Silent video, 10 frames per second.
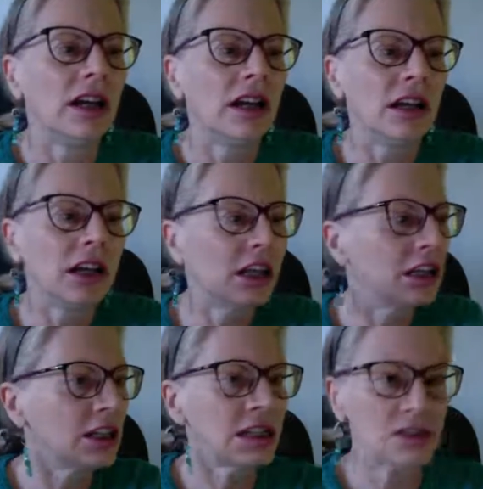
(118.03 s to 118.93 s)

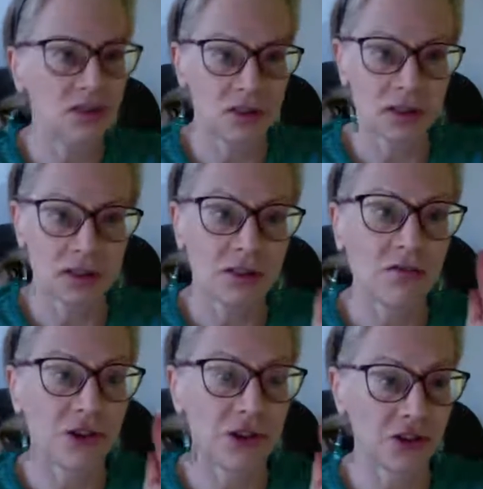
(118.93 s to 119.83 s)
And
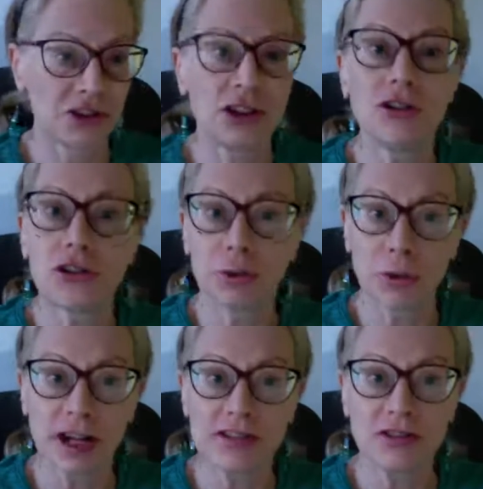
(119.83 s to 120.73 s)
for those of you that
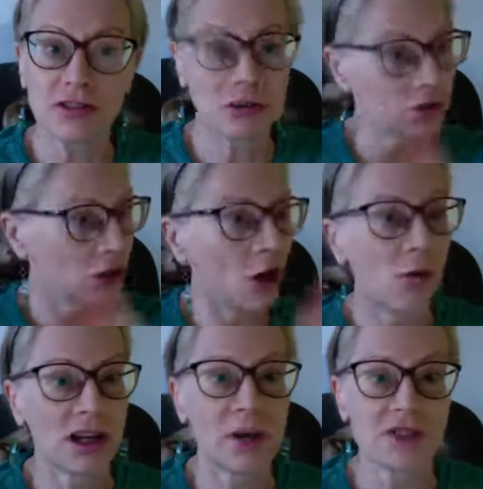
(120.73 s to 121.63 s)
rent, you know what
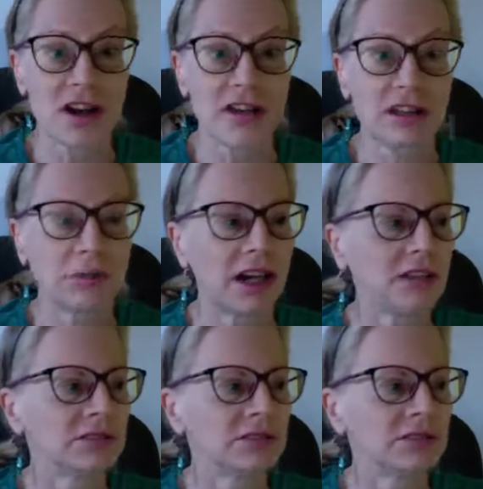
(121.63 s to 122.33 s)
I'm talking about.